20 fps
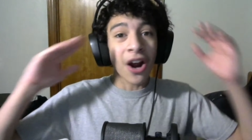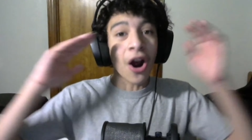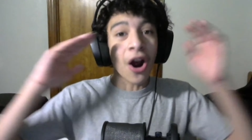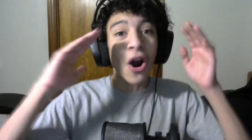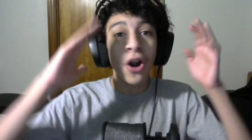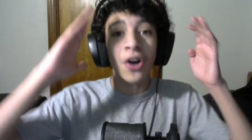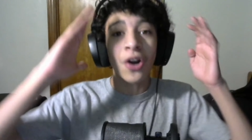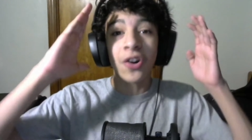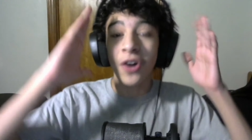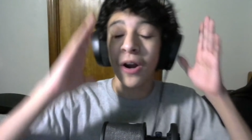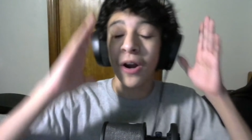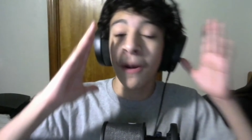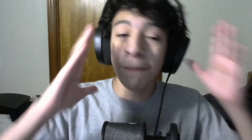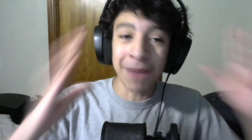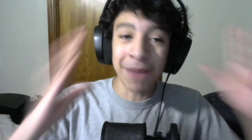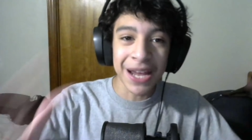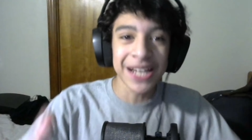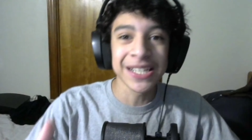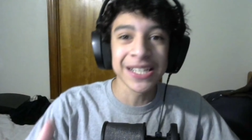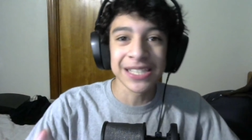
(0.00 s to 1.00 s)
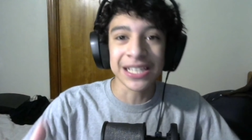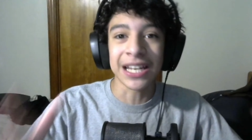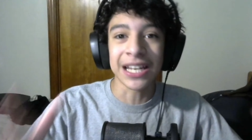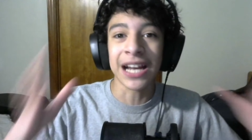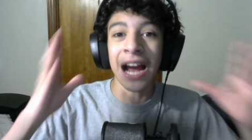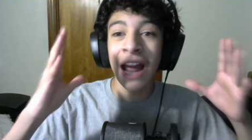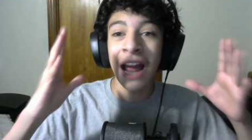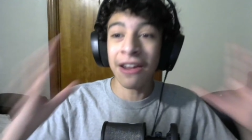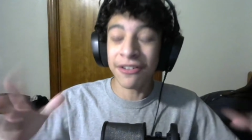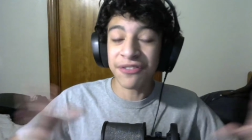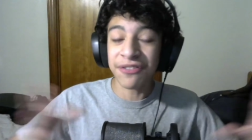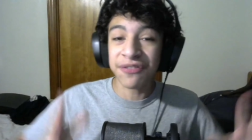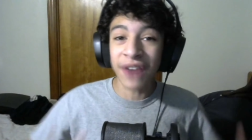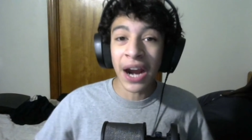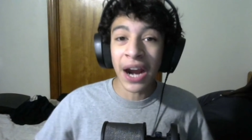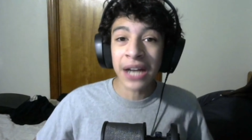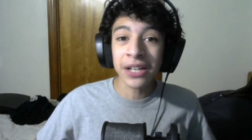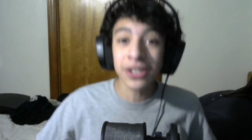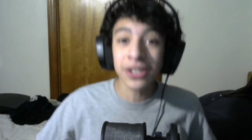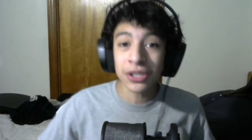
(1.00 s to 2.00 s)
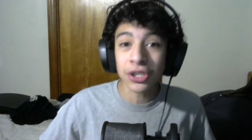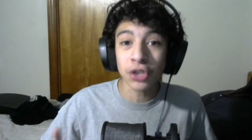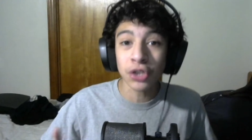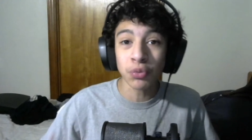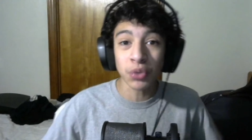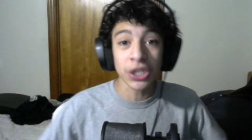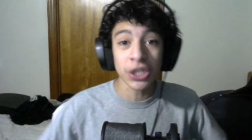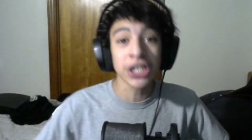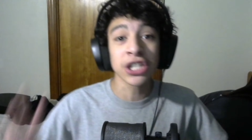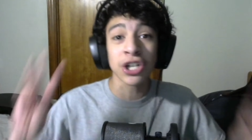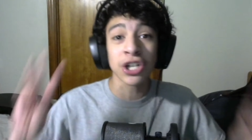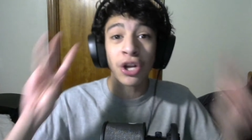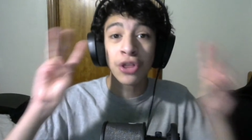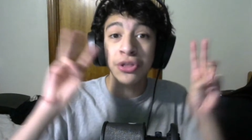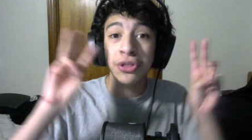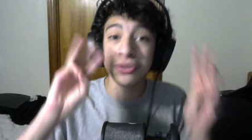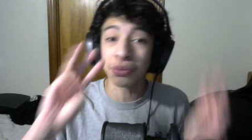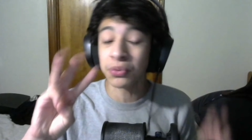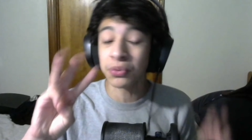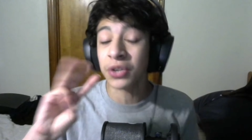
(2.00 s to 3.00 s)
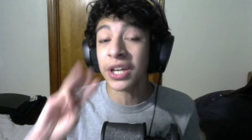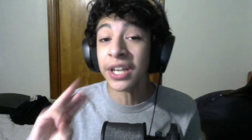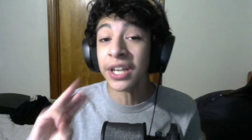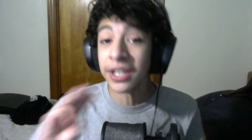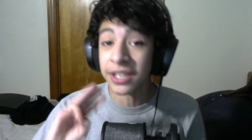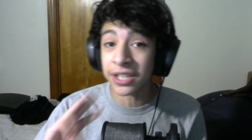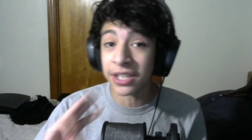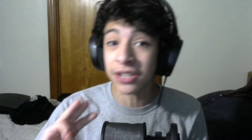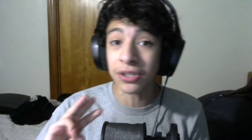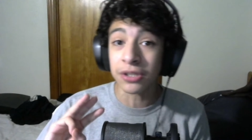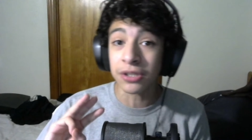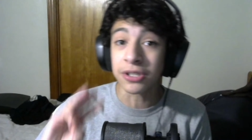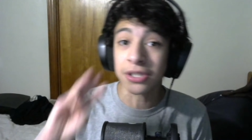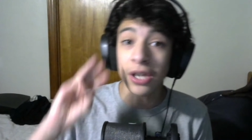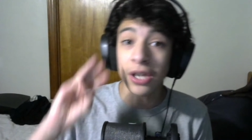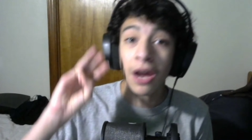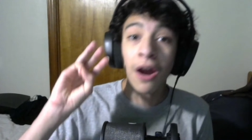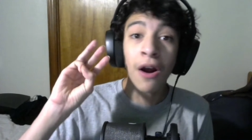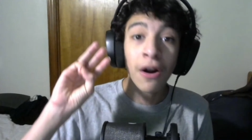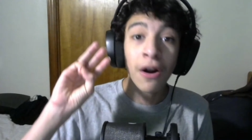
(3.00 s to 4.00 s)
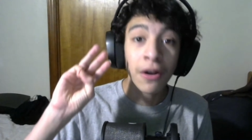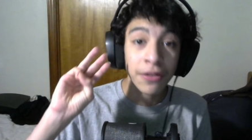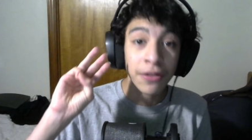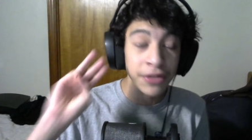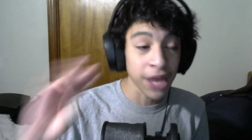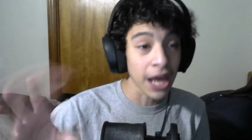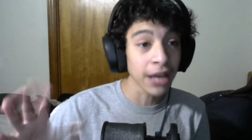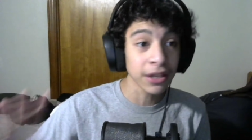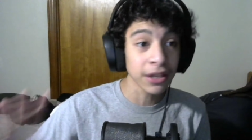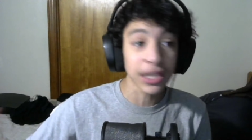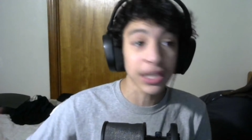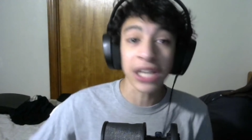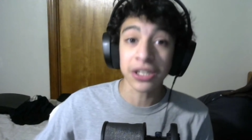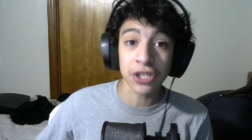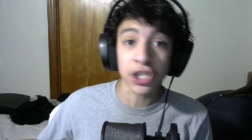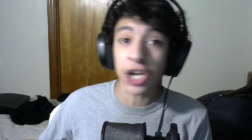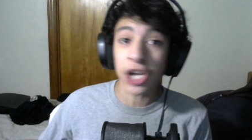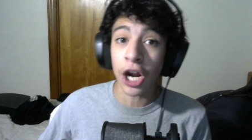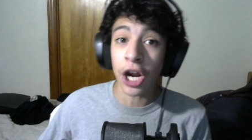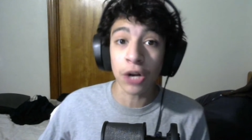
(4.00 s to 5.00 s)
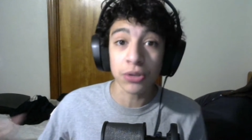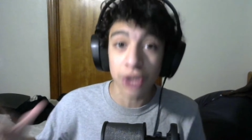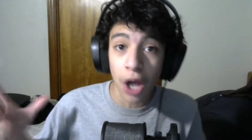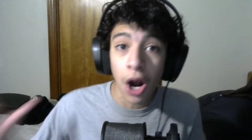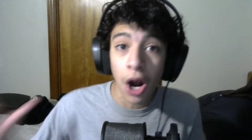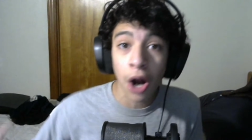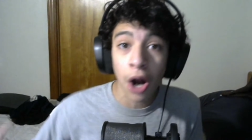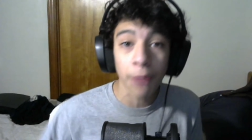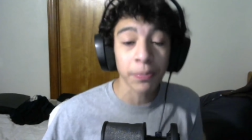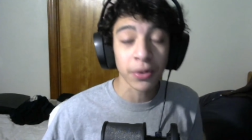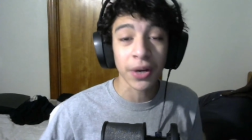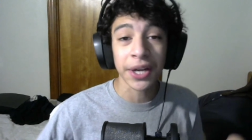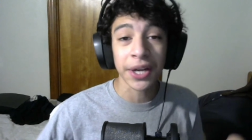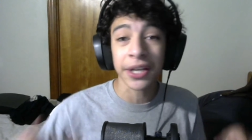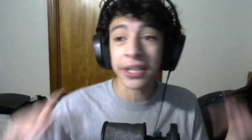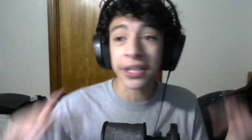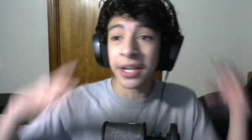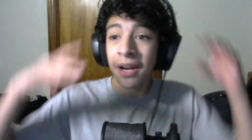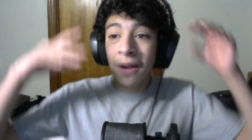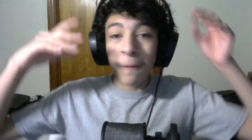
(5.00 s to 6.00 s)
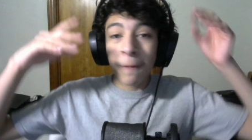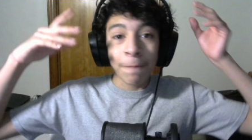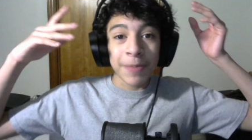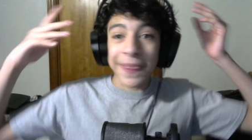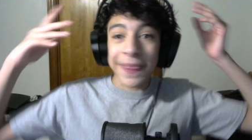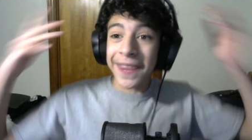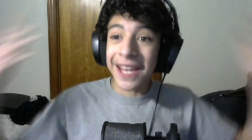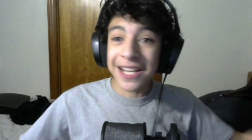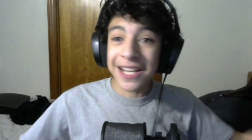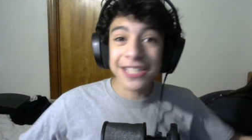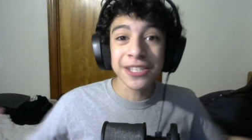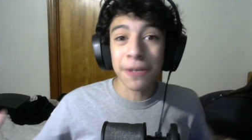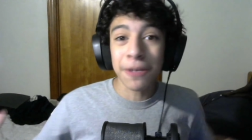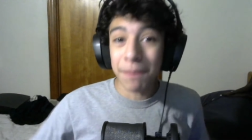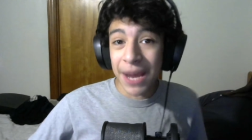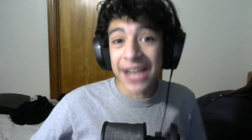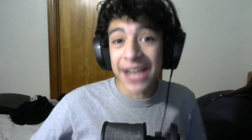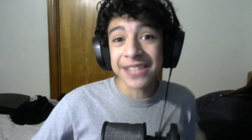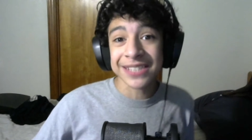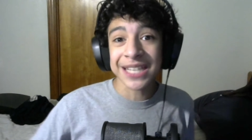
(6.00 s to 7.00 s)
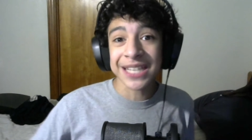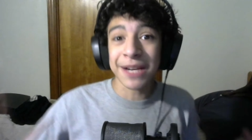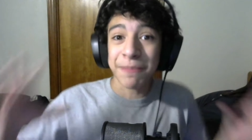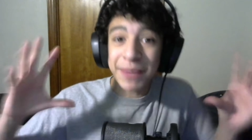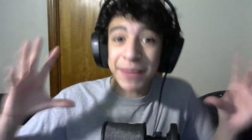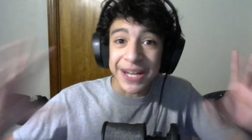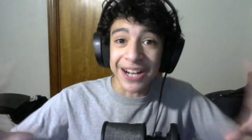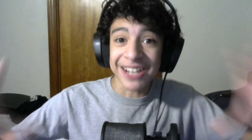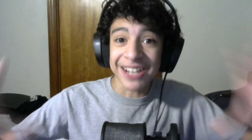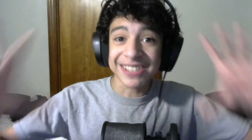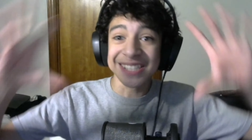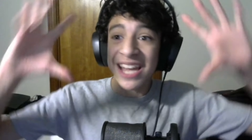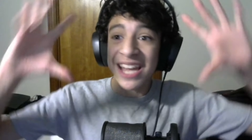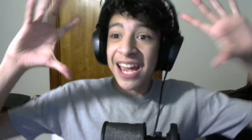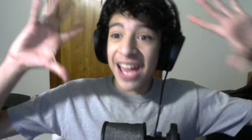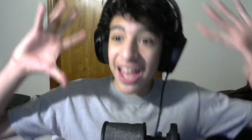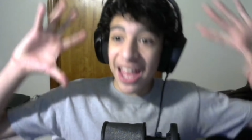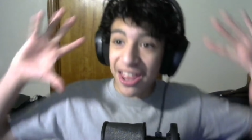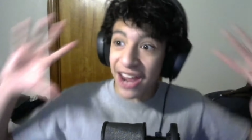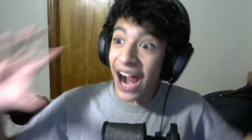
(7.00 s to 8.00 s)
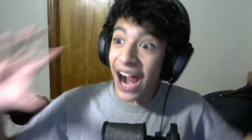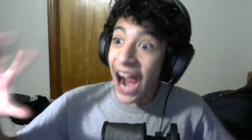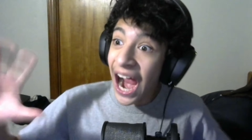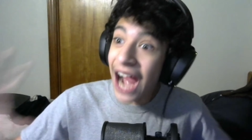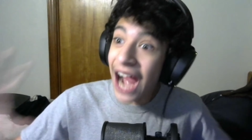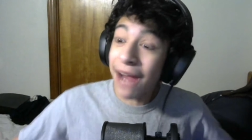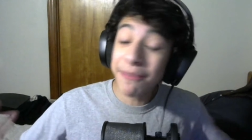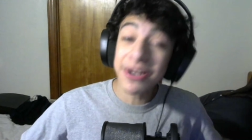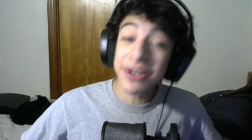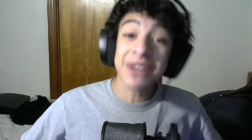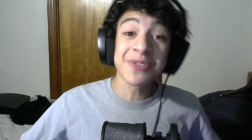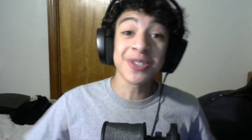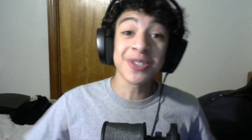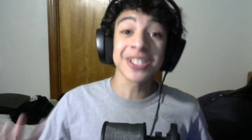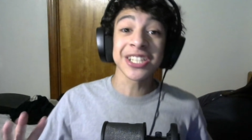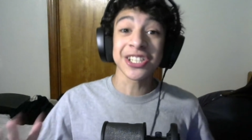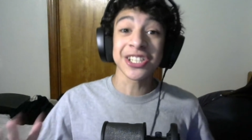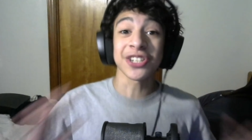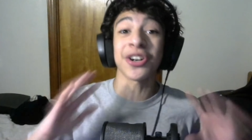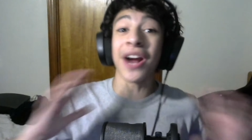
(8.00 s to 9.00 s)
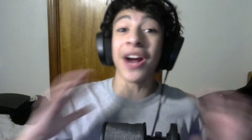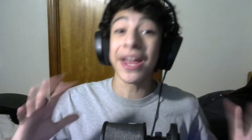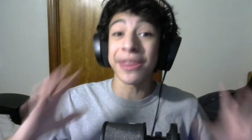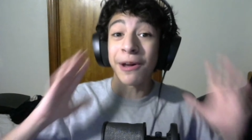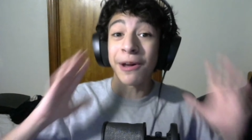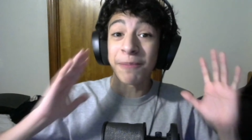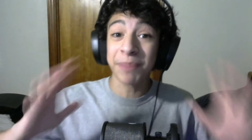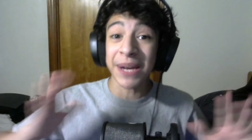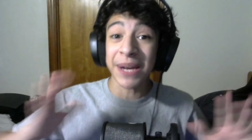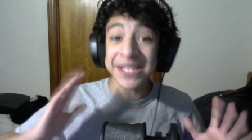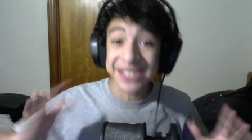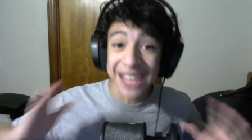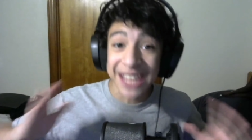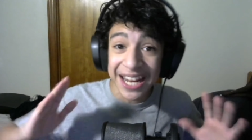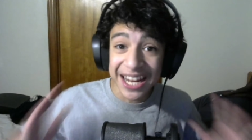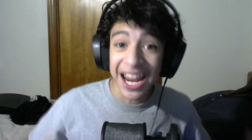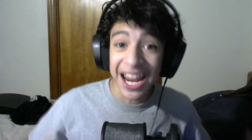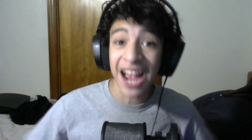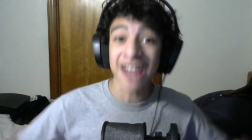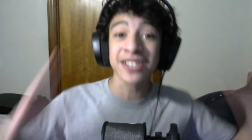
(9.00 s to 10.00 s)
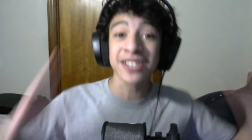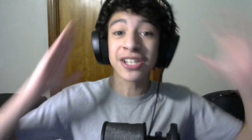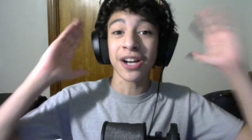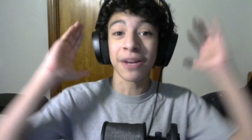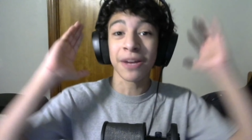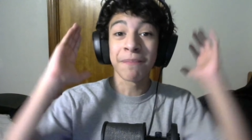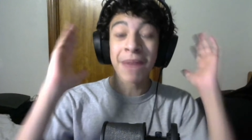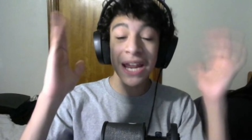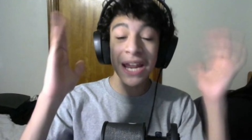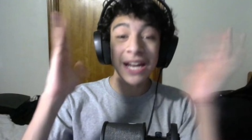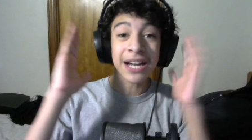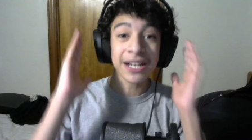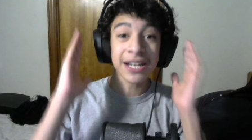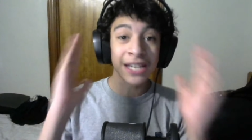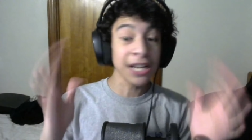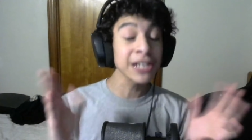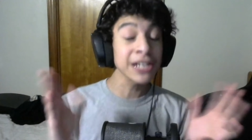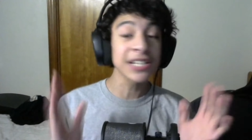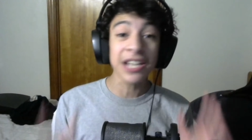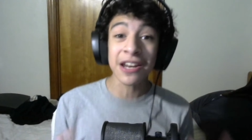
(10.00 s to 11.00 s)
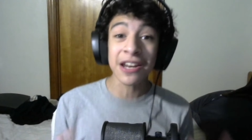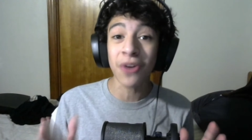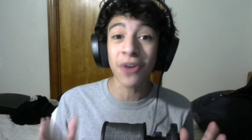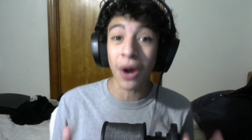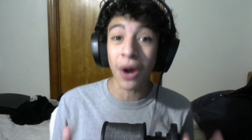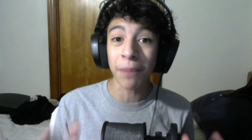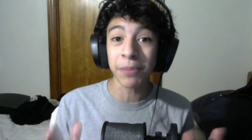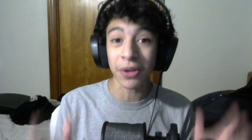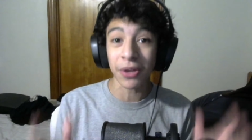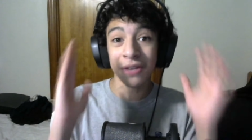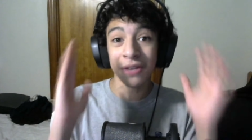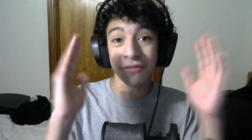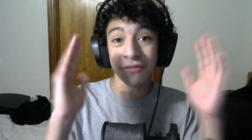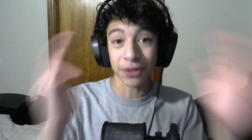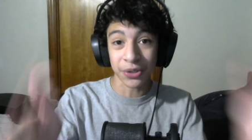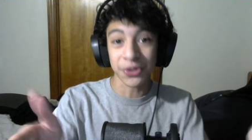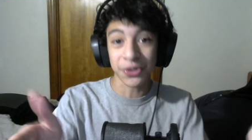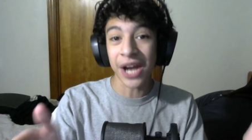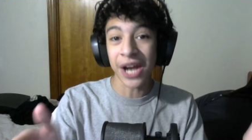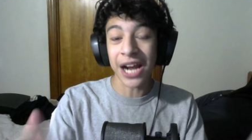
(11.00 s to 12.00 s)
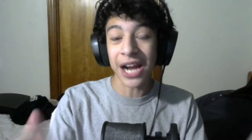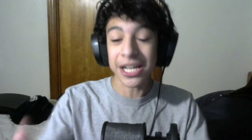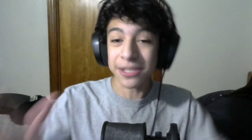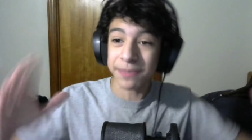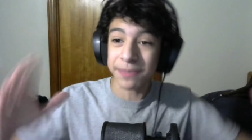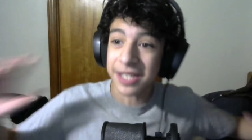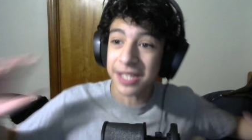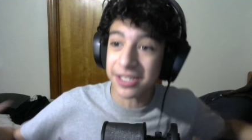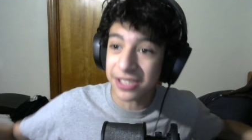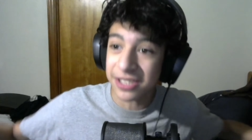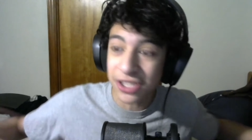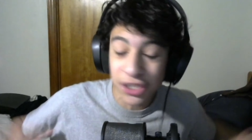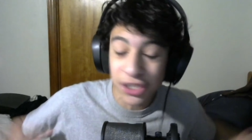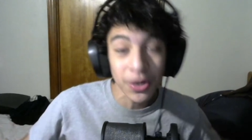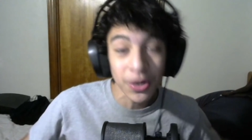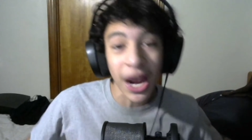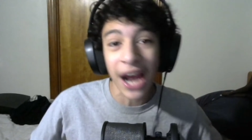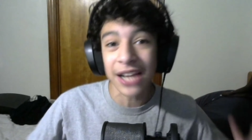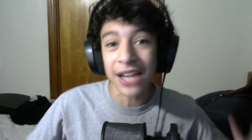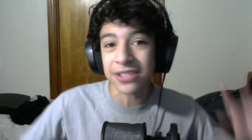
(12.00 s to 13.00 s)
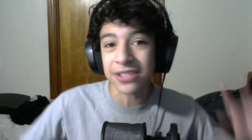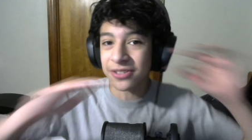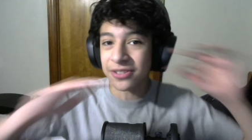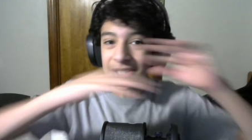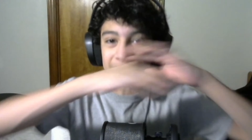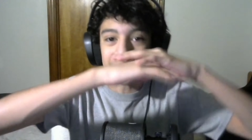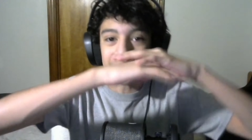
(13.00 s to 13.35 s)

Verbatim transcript: are amazing. I finally reached three years that, that the channel is operating. It is amazing because I'm going to try the best I can to make continue uploading for you guys because you guys are just